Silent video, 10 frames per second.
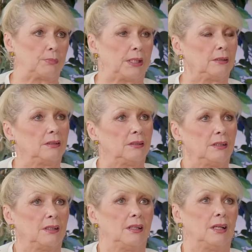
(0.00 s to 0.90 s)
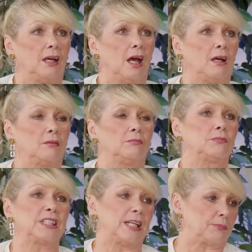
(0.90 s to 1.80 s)
been um,
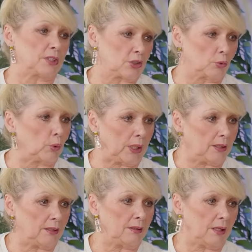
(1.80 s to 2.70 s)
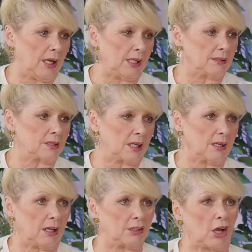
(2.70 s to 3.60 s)
tipped to win, and
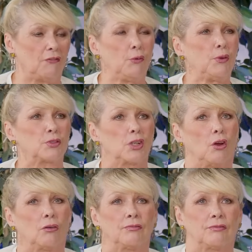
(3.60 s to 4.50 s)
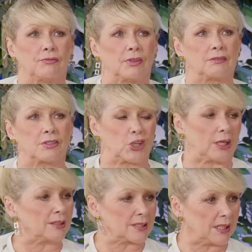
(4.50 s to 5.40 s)
I, I, felt there was a lot of
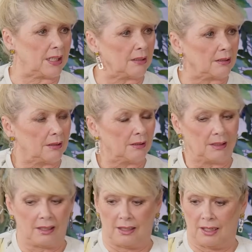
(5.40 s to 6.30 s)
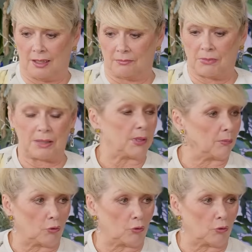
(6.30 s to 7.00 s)
jealousy. Um, maybe I'm